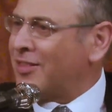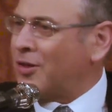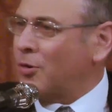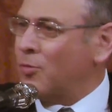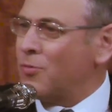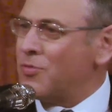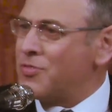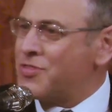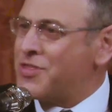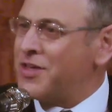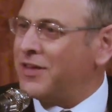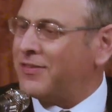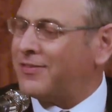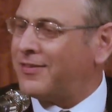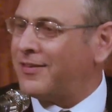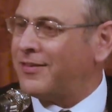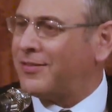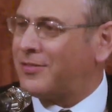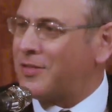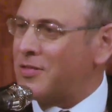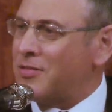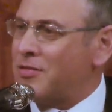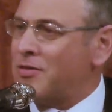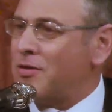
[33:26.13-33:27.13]
So this
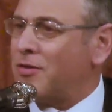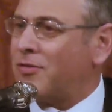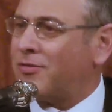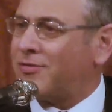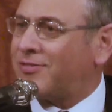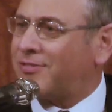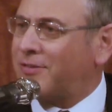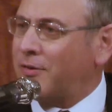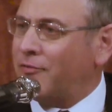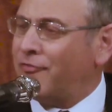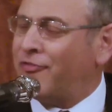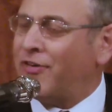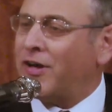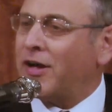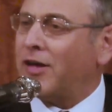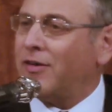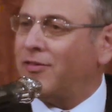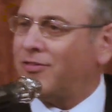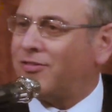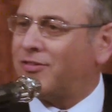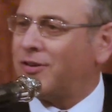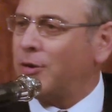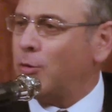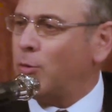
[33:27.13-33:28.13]
is
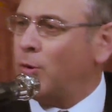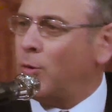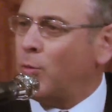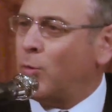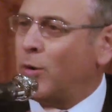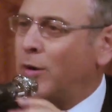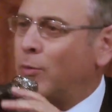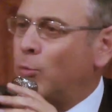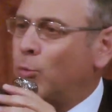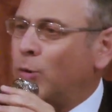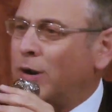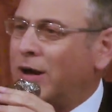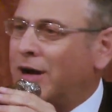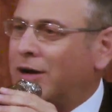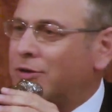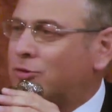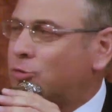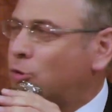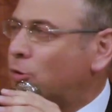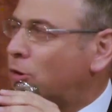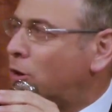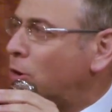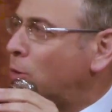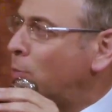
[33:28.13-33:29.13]
very serious. When we are
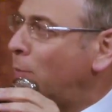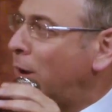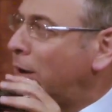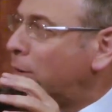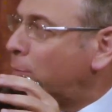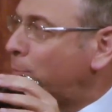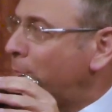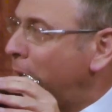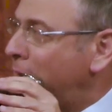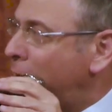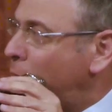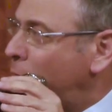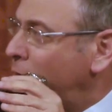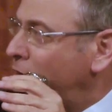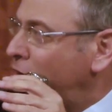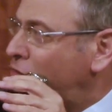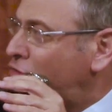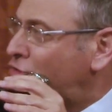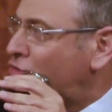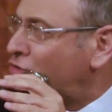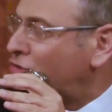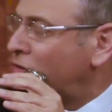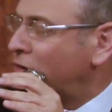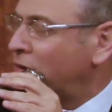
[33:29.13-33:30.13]
talking about
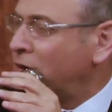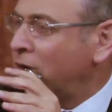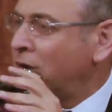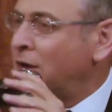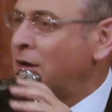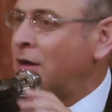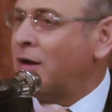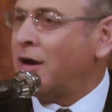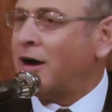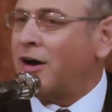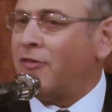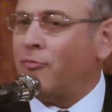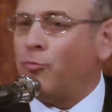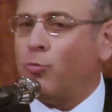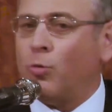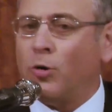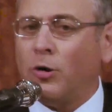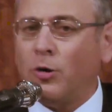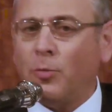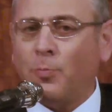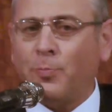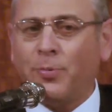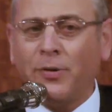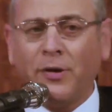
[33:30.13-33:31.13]
marriage, Rabbi
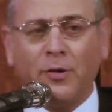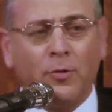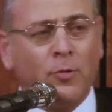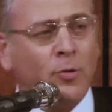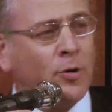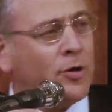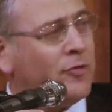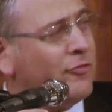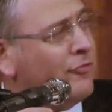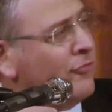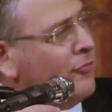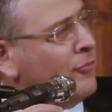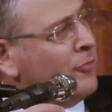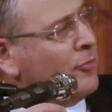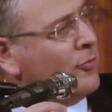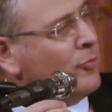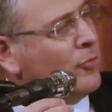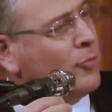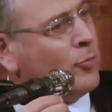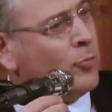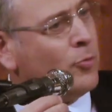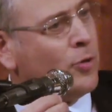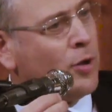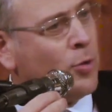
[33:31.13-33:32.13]
Wolpe and Rabbi
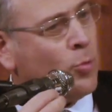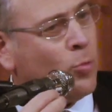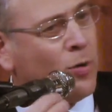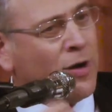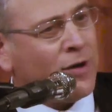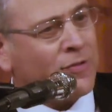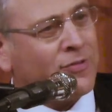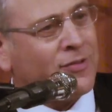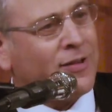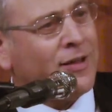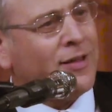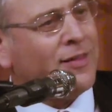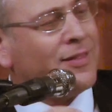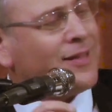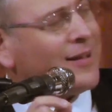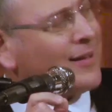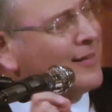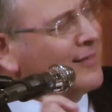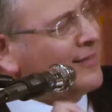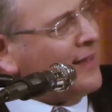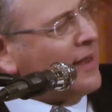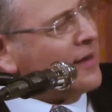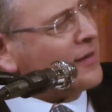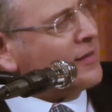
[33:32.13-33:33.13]
Wexler is
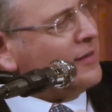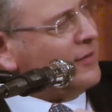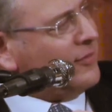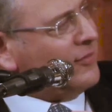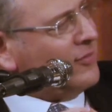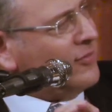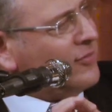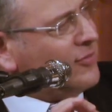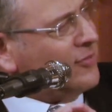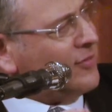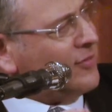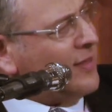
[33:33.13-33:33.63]
exactly